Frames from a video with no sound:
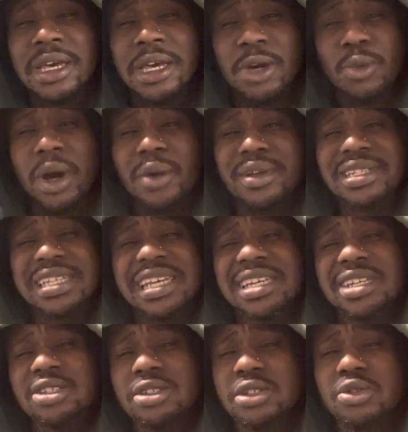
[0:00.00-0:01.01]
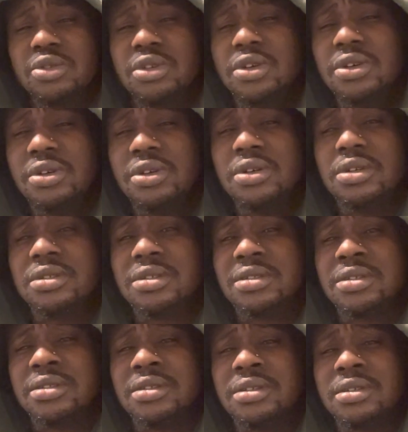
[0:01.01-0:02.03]
Why are you taking so long?
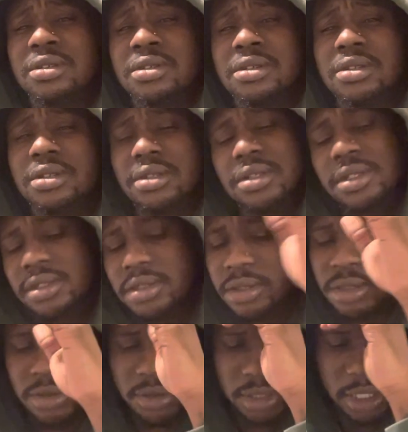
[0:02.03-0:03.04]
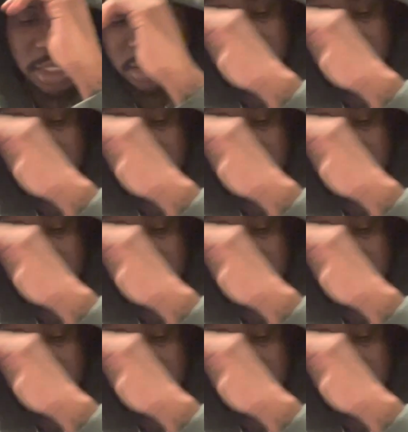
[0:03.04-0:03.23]
Let's go, guys.